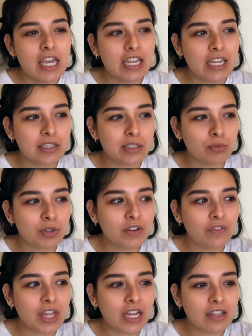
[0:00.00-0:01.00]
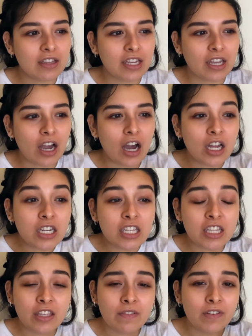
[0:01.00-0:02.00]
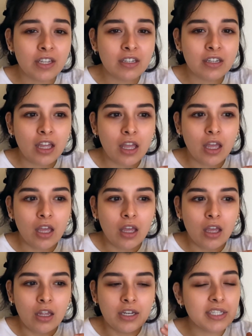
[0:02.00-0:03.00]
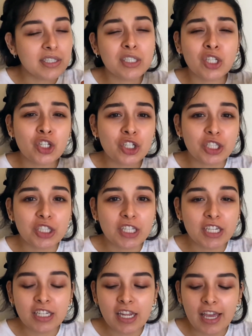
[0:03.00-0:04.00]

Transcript: gets rid of that like unevenness to your skin,